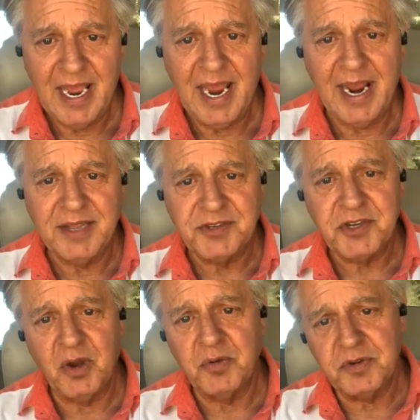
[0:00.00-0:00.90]
And
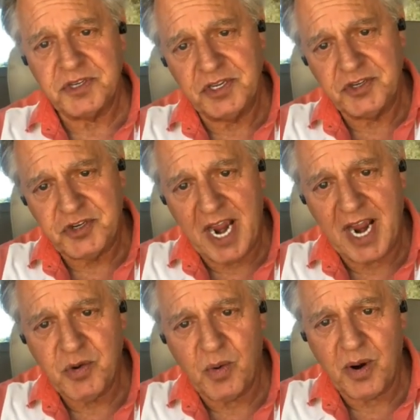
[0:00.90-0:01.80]
so since
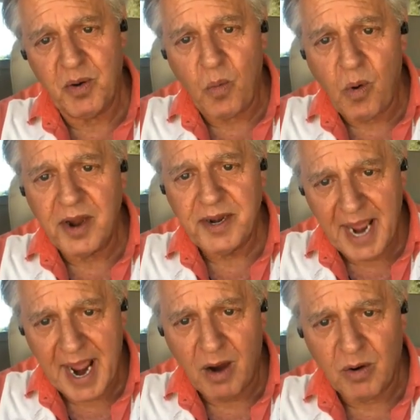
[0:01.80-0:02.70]
January 1
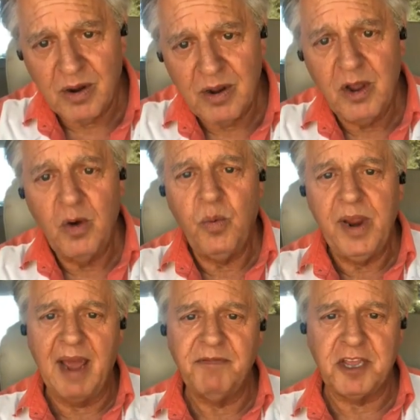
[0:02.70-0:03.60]
now,
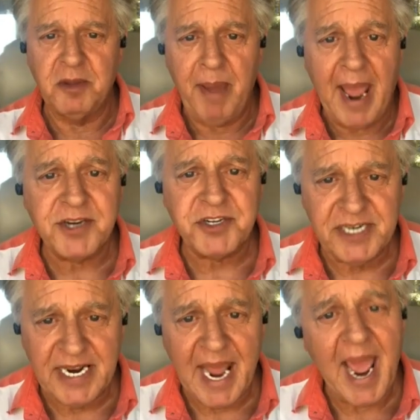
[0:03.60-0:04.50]
we have the
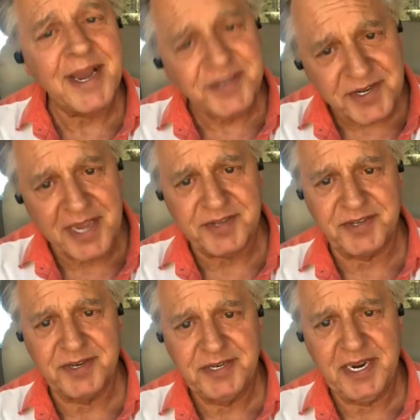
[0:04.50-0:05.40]
compassionate access
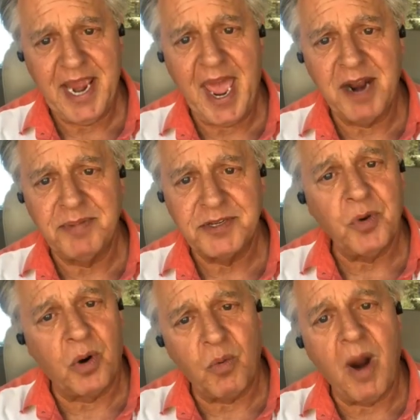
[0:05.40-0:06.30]
to cannabis,
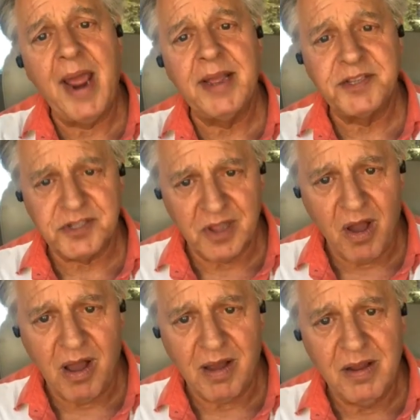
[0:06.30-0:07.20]
or Ryan's
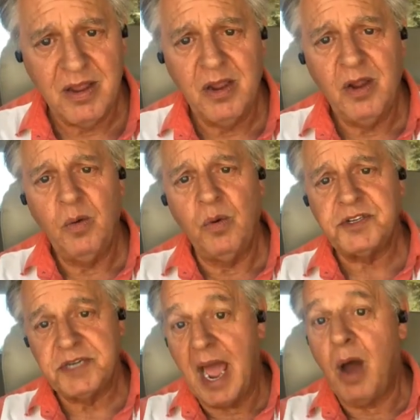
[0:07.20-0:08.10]
Law,
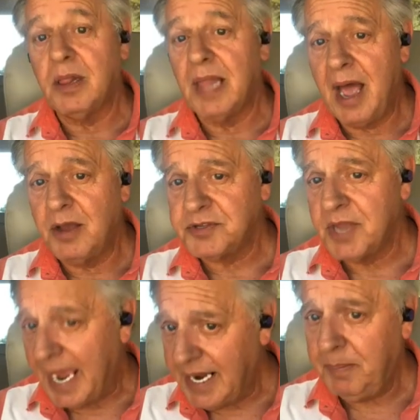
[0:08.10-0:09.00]
which now allows
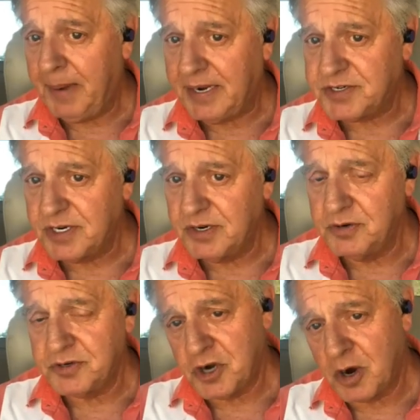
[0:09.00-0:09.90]
any patient
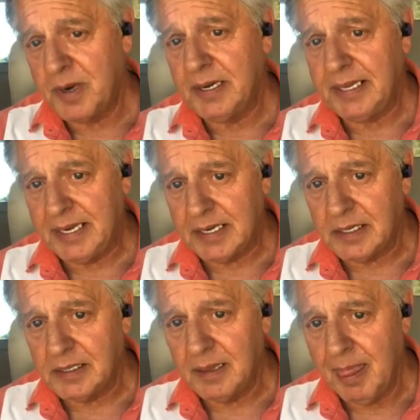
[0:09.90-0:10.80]
who's terminally
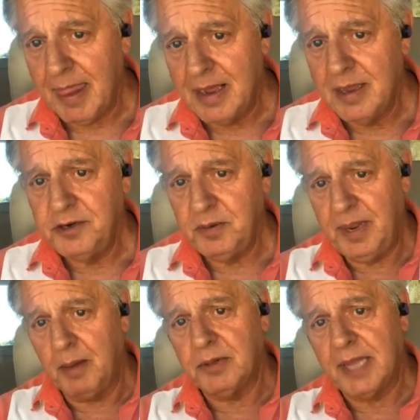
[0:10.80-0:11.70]
ill to
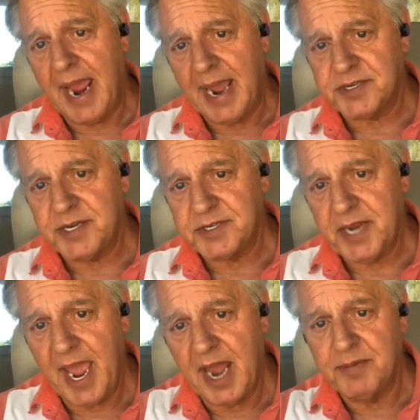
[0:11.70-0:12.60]
be able to access
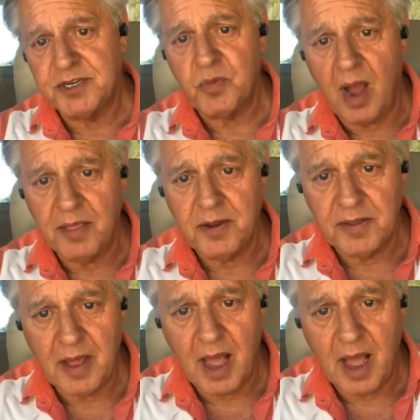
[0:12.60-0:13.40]
cannabis while they're in